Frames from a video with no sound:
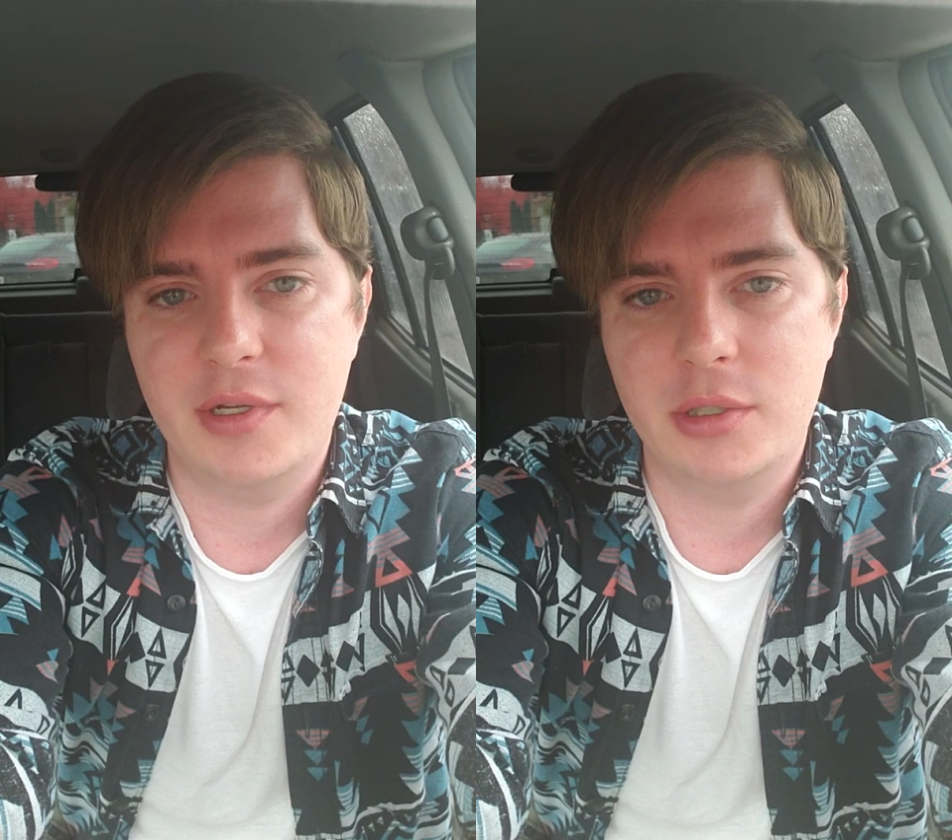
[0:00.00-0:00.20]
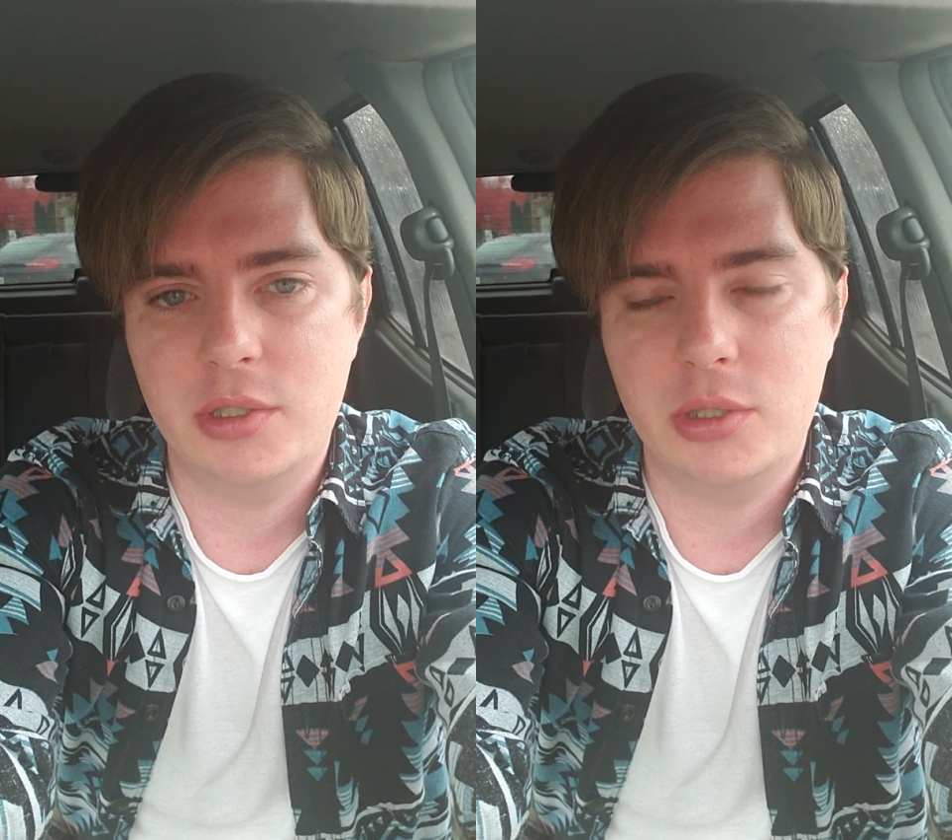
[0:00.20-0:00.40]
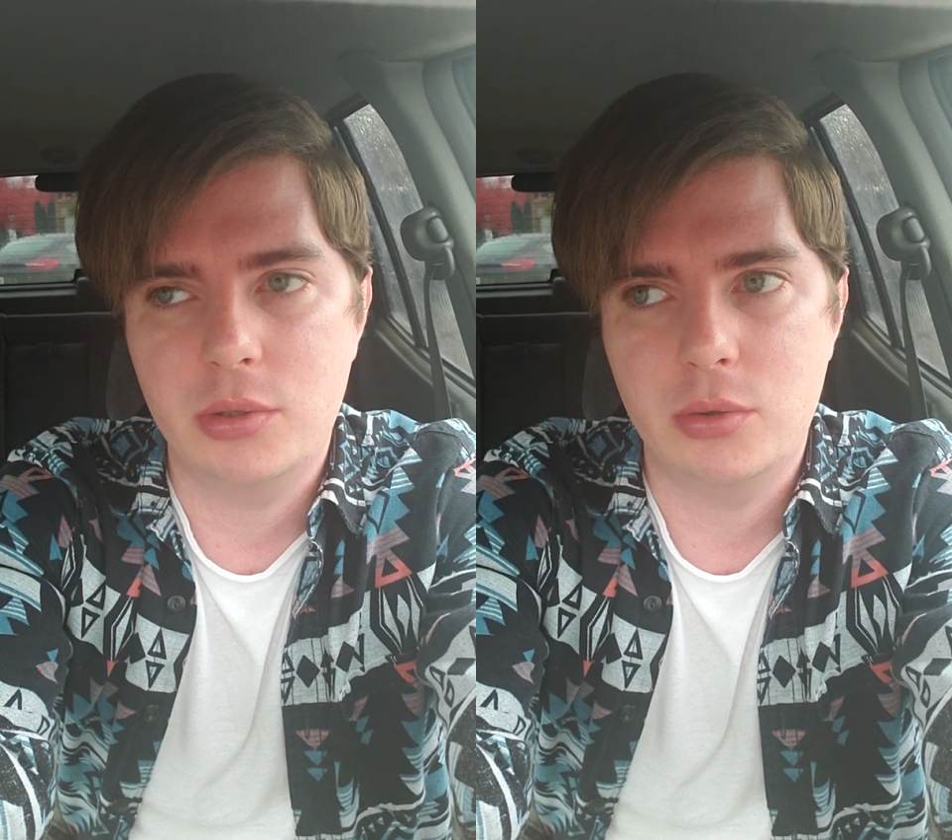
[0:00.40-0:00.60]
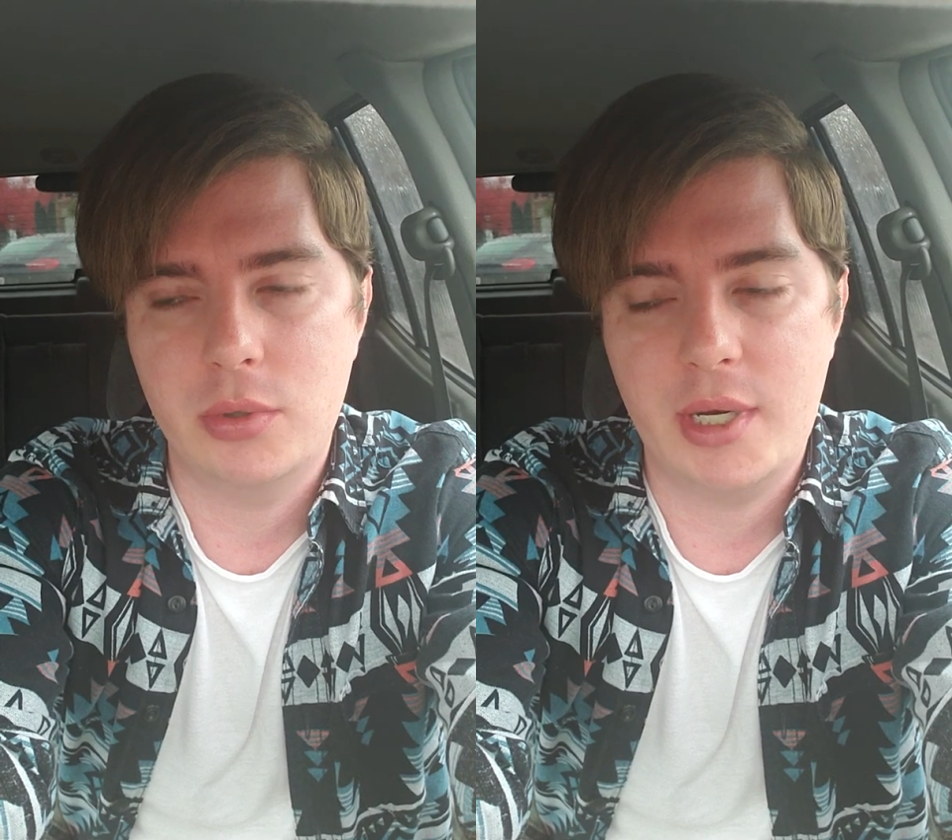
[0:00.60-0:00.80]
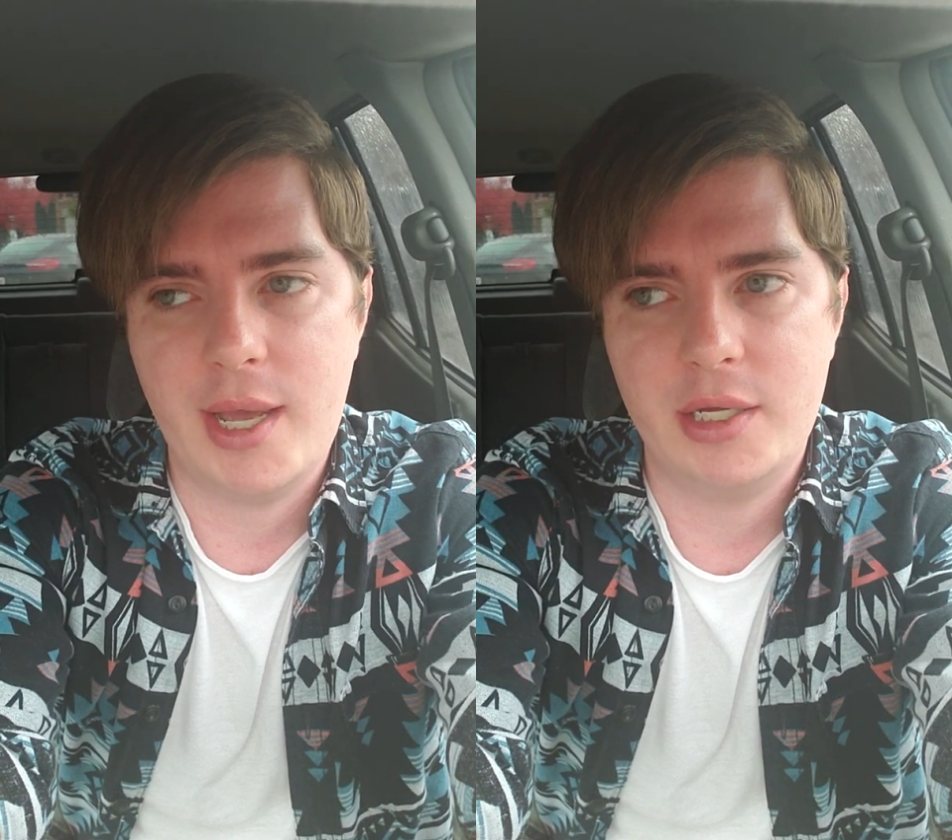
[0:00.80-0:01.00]
into
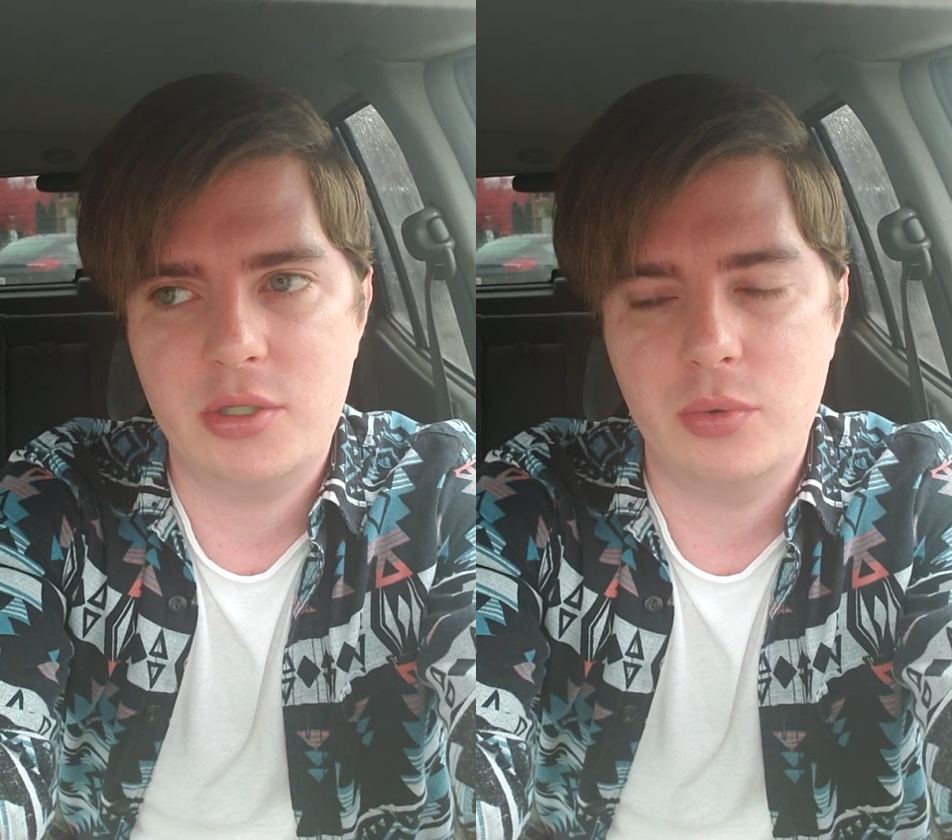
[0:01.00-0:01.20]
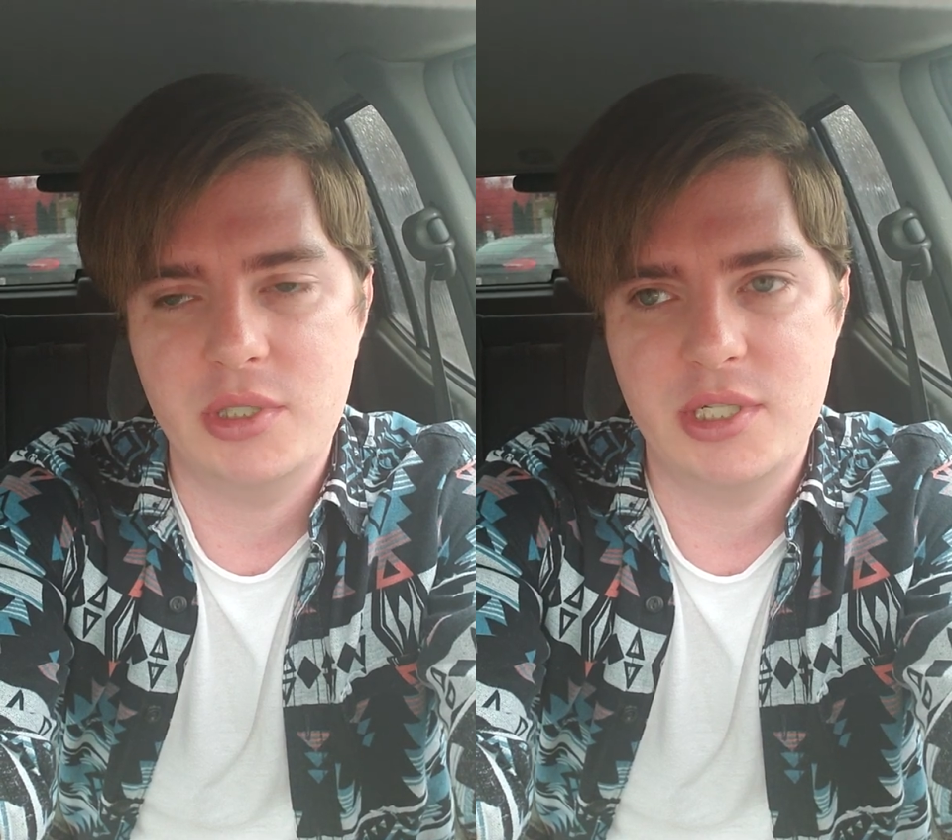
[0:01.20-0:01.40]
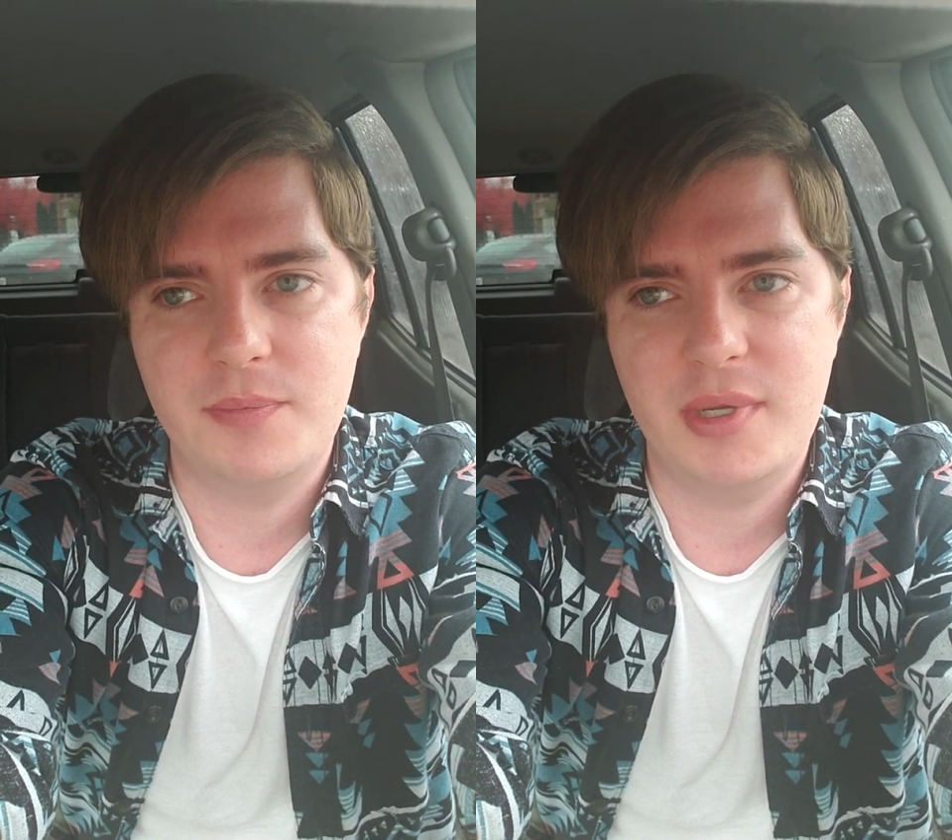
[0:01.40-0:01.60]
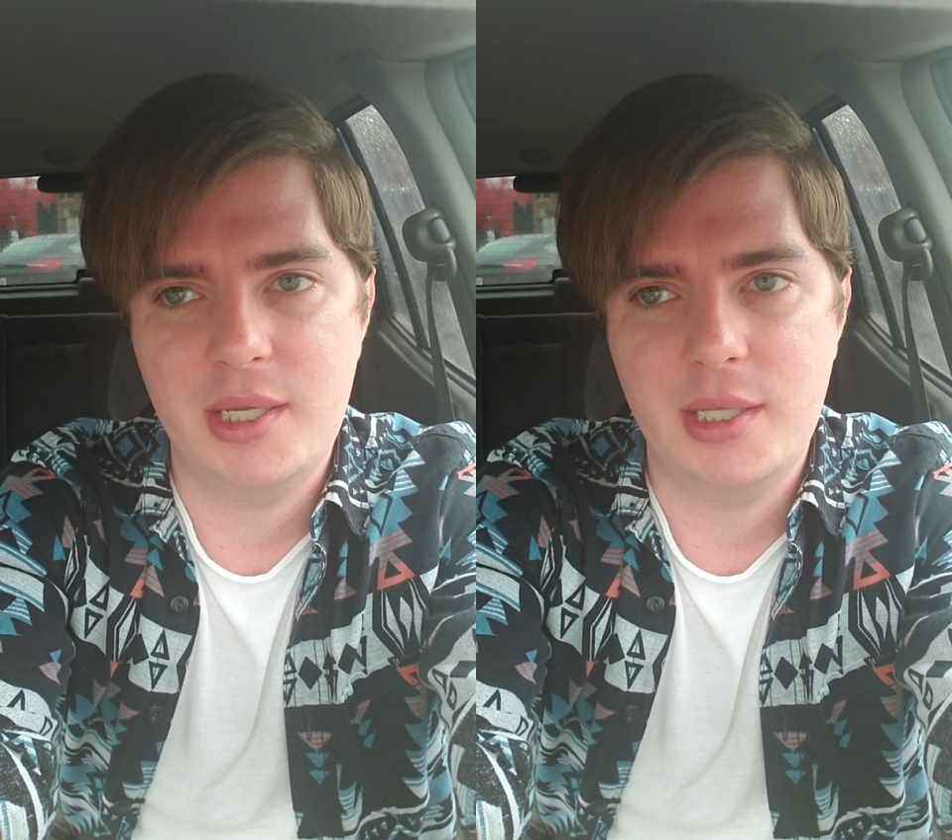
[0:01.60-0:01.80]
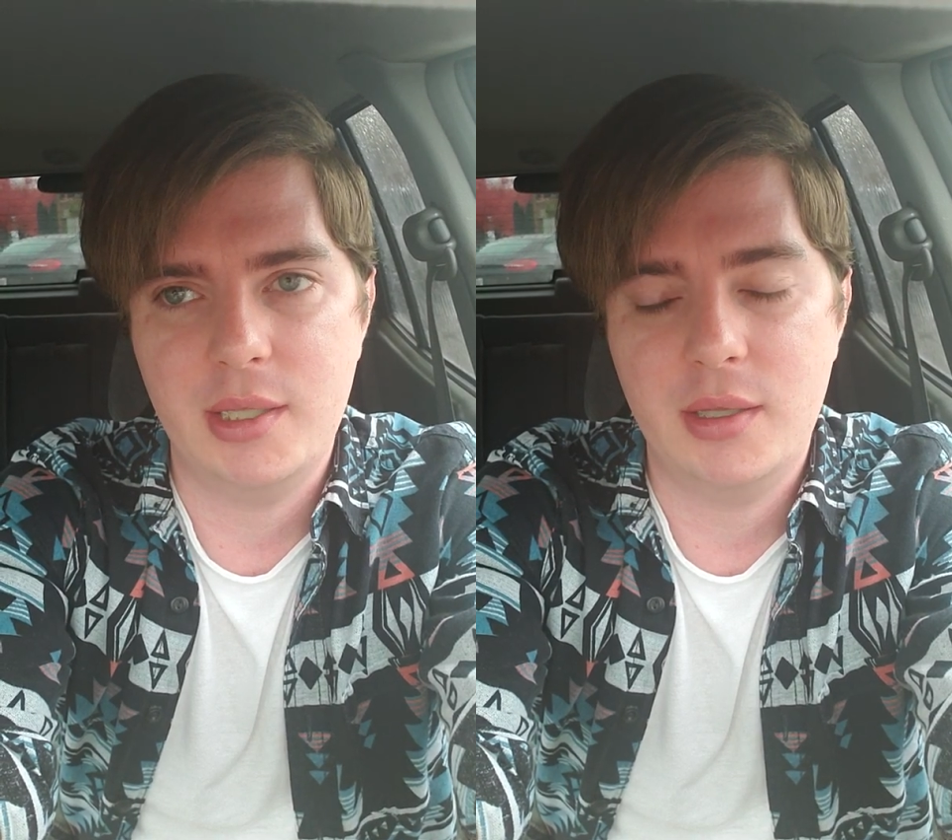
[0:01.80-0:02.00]
next would just
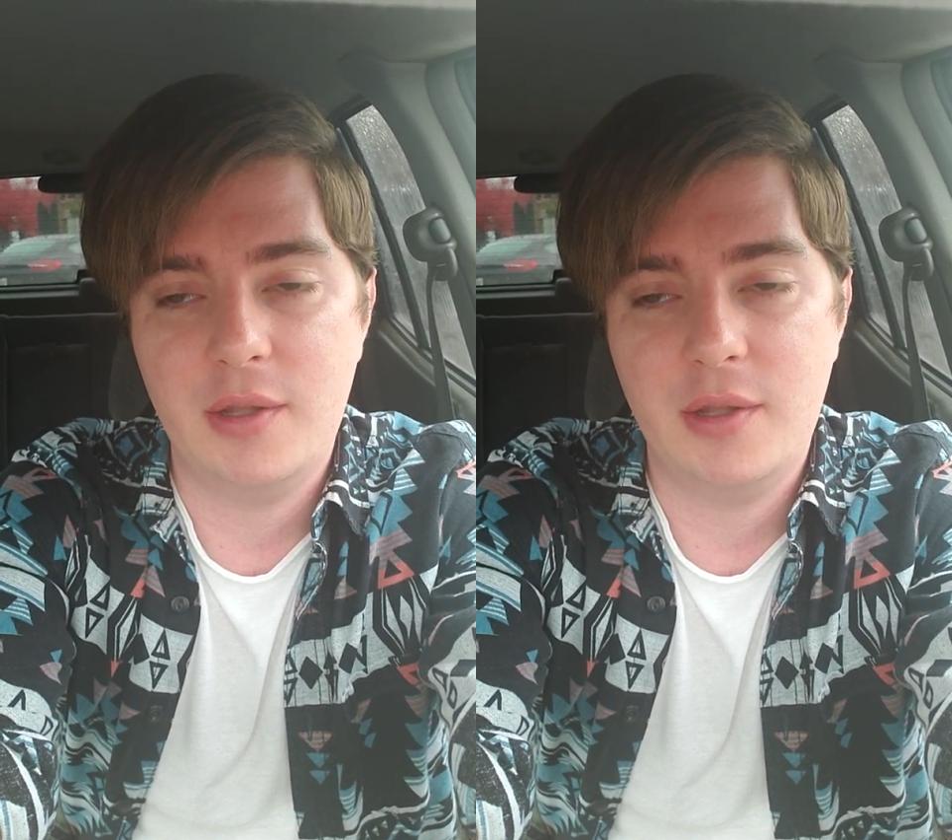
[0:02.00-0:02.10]
be